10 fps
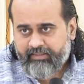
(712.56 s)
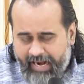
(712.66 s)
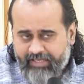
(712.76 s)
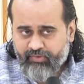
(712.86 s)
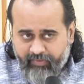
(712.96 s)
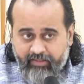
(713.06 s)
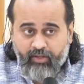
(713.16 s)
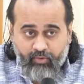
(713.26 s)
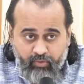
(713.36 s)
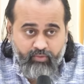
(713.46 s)
That's when
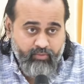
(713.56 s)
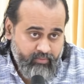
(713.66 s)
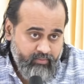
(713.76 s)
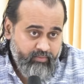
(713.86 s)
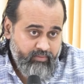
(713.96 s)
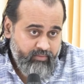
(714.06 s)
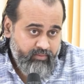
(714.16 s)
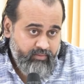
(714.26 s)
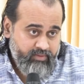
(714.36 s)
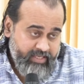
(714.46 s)
the guru
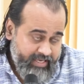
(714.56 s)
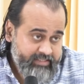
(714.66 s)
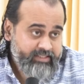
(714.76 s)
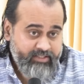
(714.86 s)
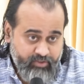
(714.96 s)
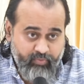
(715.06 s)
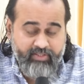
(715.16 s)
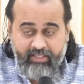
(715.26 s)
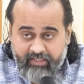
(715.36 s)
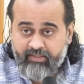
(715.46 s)
says the
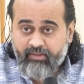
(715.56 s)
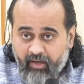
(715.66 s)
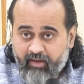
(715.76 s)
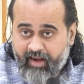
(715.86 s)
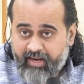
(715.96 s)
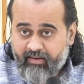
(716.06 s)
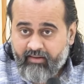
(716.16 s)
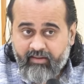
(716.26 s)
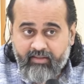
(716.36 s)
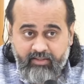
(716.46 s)
situation is not right,
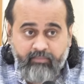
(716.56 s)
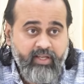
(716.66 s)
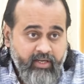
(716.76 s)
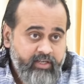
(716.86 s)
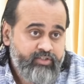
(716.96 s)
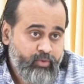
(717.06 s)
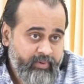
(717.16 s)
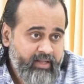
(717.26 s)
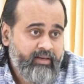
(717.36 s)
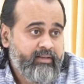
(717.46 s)
something needs to
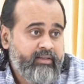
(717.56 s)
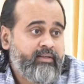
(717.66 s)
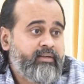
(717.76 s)
be done.